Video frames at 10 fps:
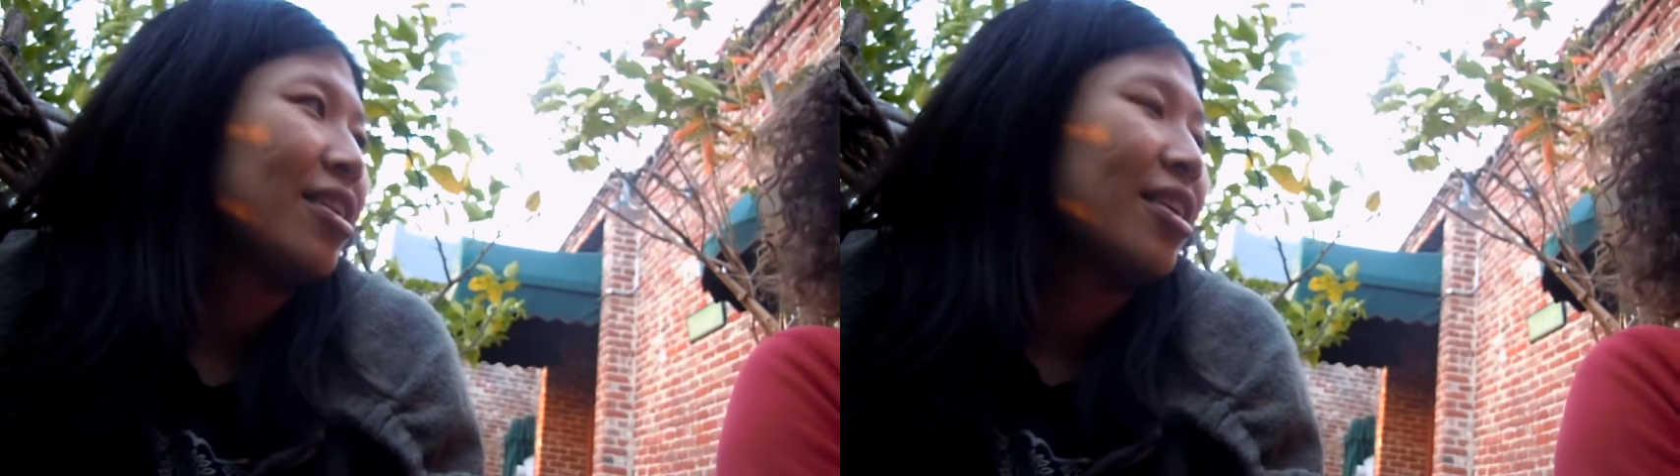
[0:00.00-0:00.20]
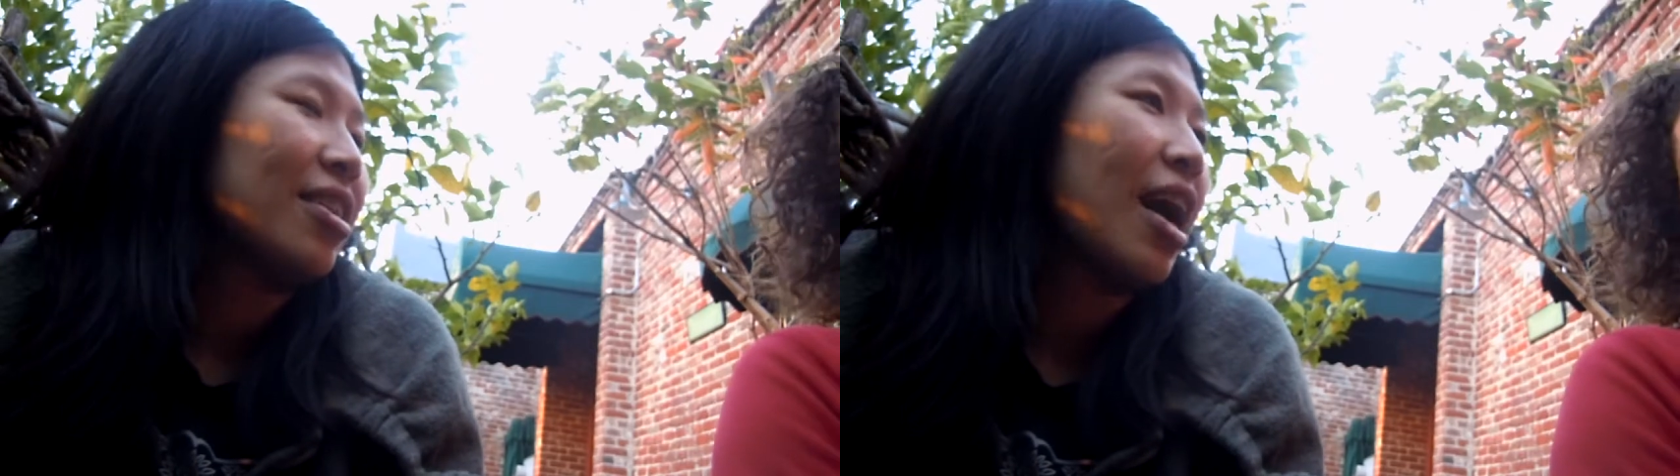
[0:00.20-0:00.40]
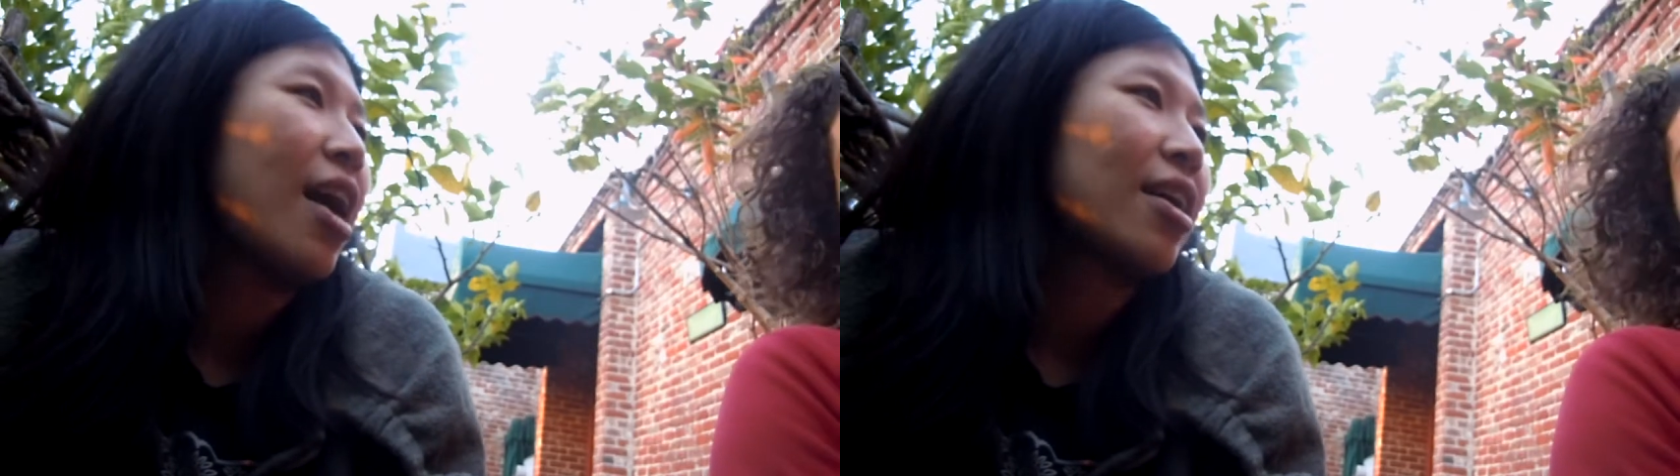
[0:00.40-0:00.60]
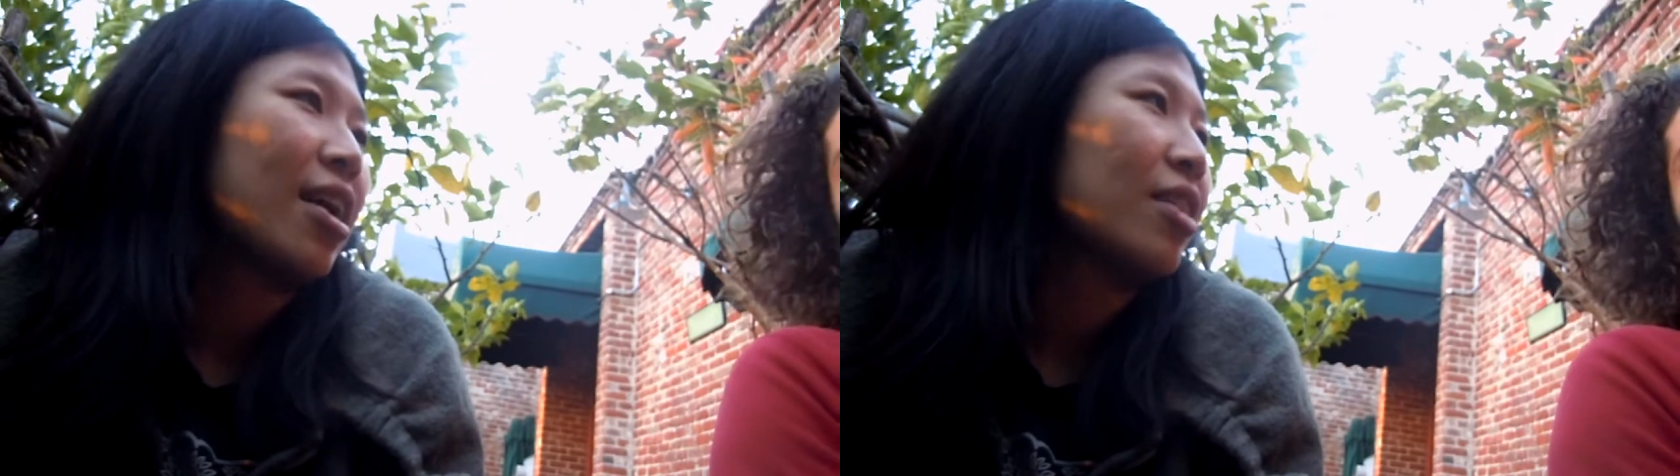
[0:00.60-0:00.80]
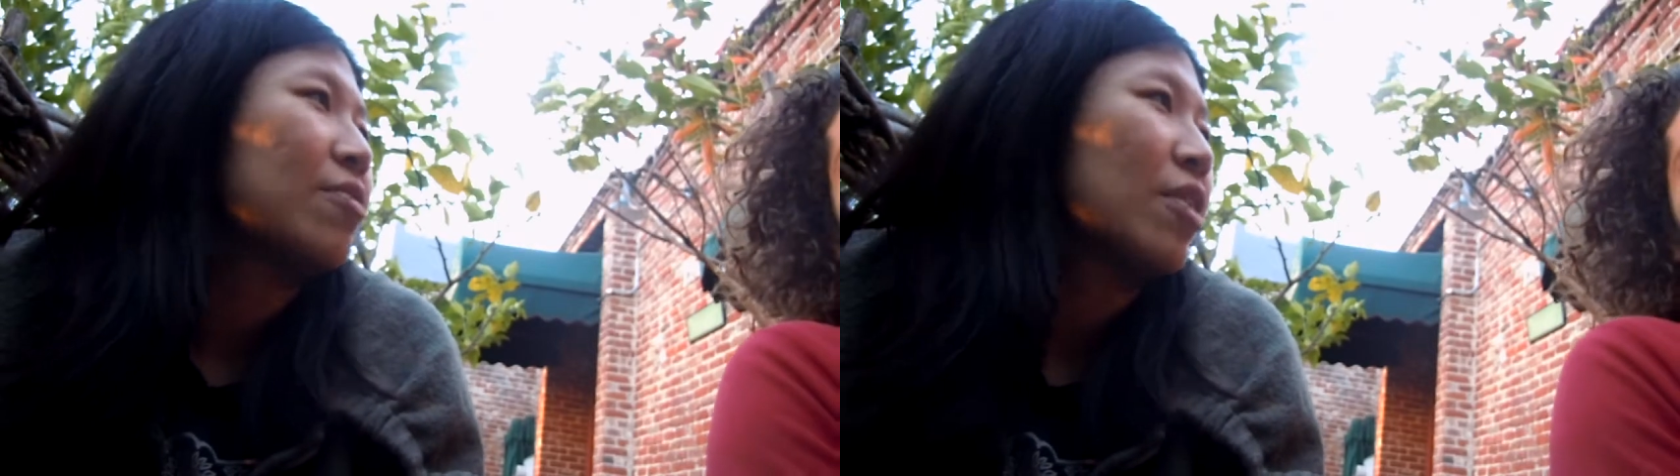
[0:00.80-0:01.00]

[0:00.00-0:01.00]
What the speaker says: And that kind of